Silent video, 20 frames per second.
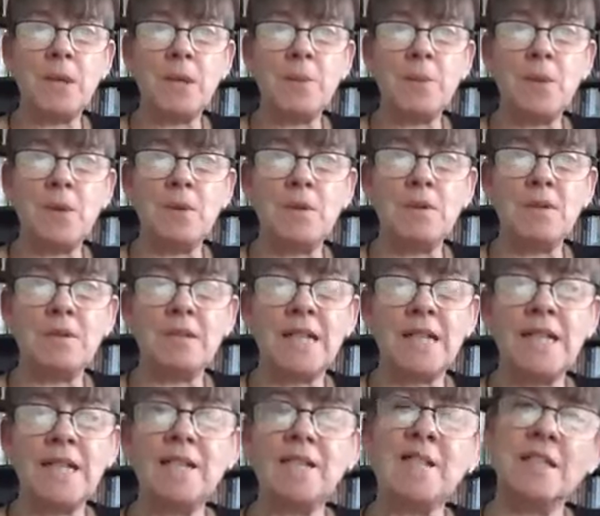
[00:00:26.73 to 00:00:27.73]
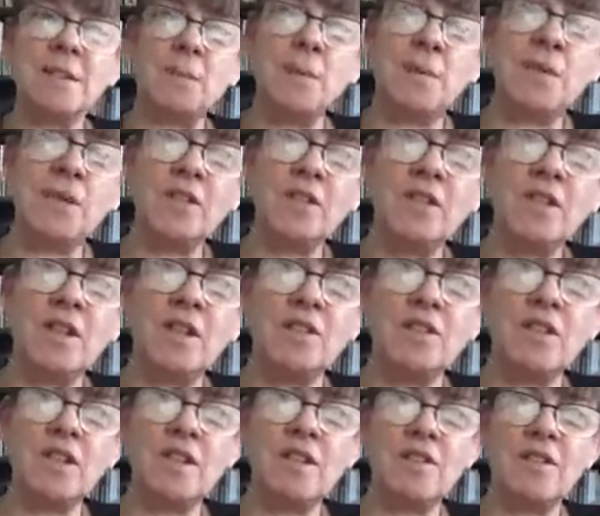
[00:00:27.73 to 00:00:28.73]
People in some of the
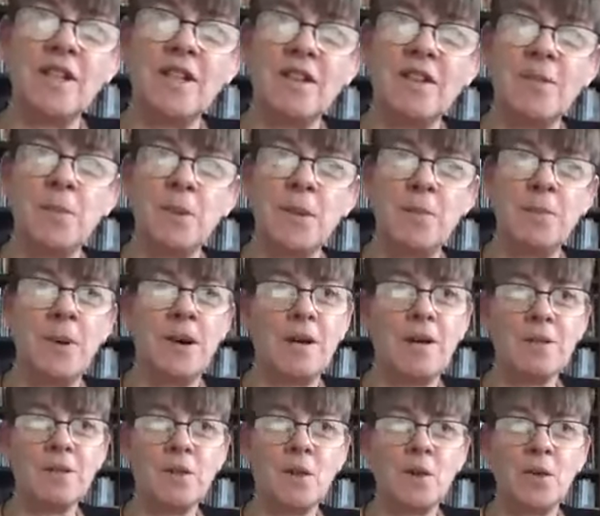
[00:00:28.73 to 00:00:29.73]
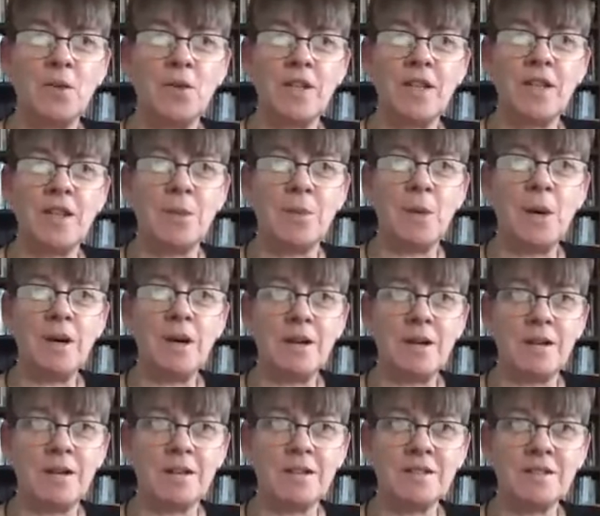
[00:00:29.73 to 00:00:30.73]
churches that I've been part of in the
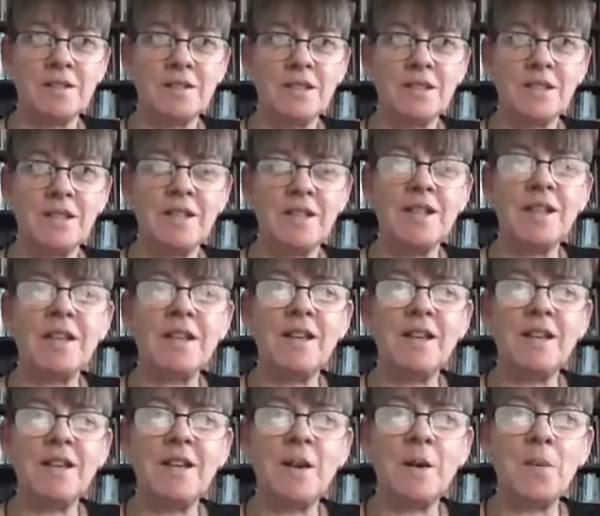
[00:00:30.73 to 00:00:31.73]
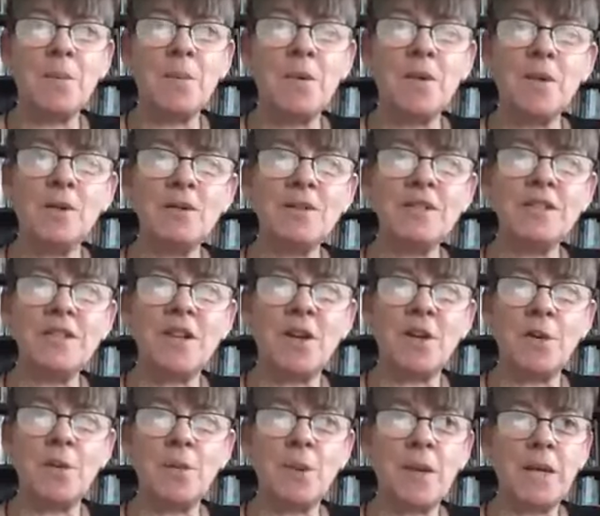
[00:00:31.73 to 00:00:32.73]
past, but
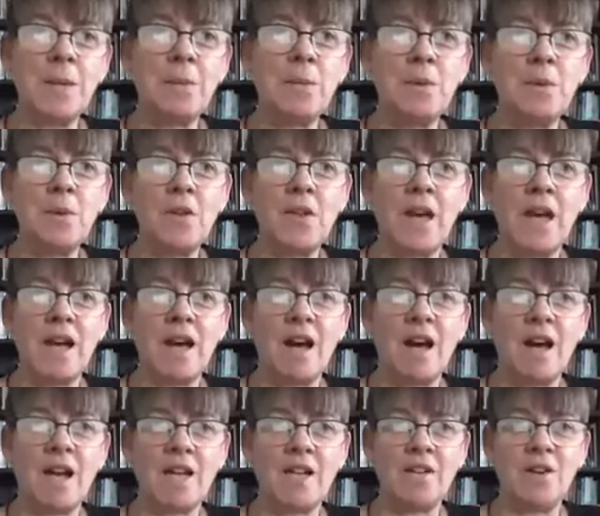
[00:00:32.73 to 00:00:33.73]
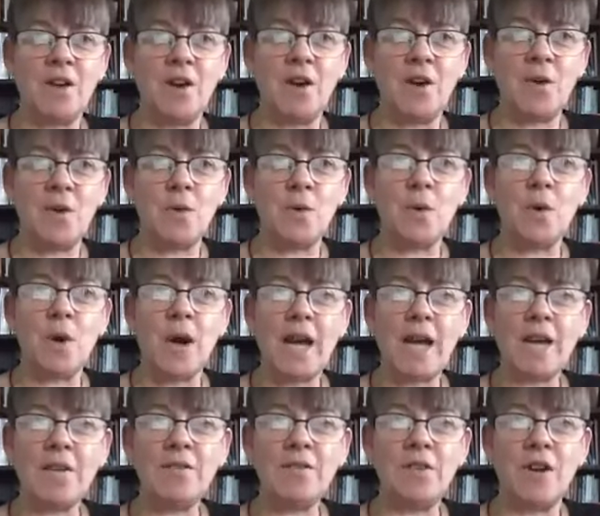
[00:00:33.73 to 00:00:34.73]
also people that I know or
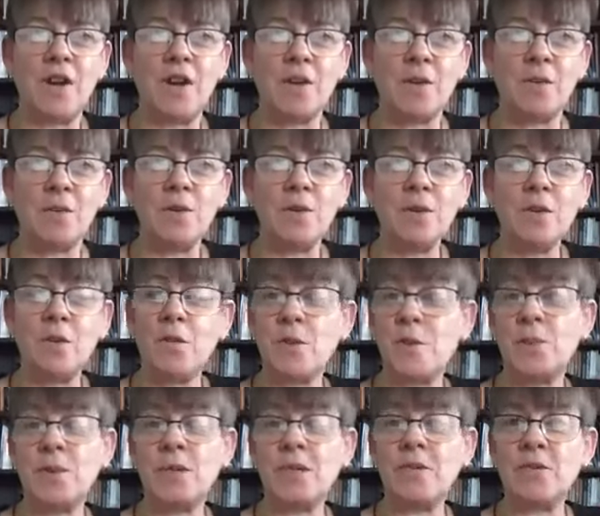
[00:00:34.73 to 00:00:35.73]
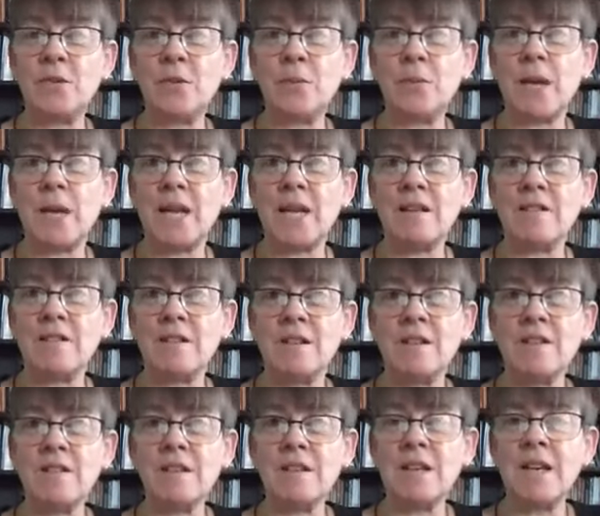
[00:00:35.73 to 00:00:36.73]
have known from different
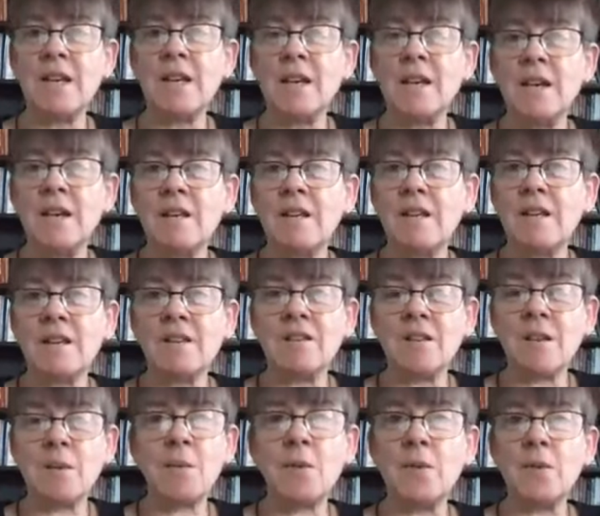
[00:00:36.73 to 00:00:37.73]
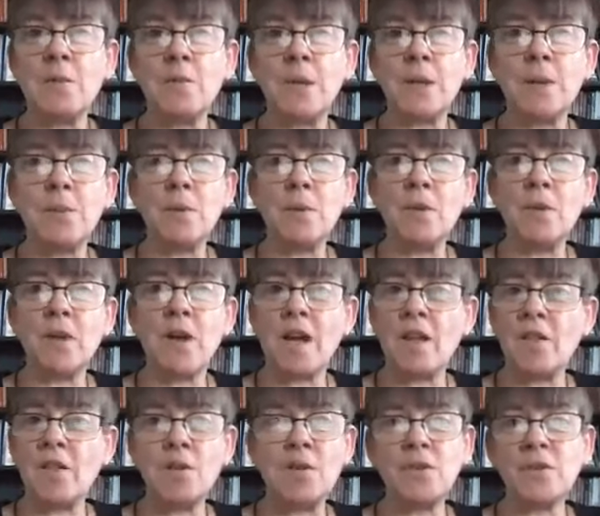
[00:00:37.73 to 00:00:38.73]
places, some of them people that
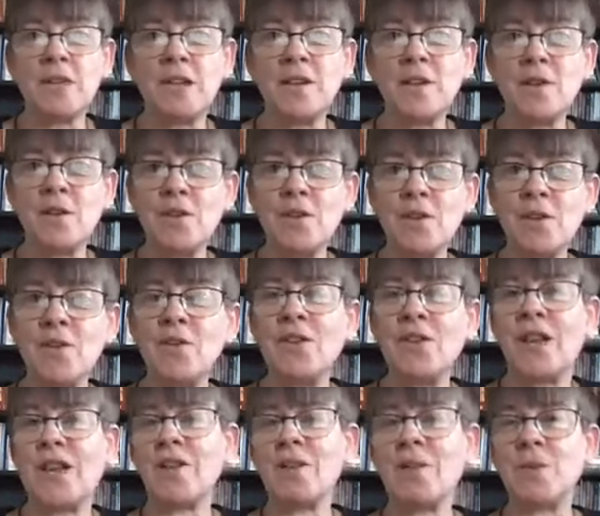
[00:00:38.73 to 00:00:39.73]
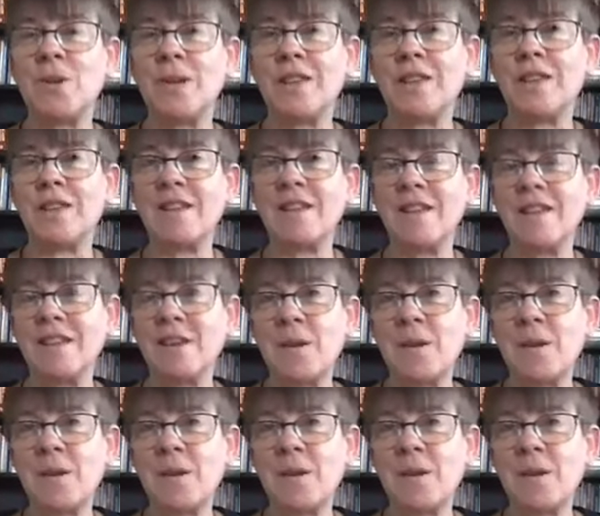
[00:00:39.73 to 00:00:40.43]
I thought I'd lost contact with.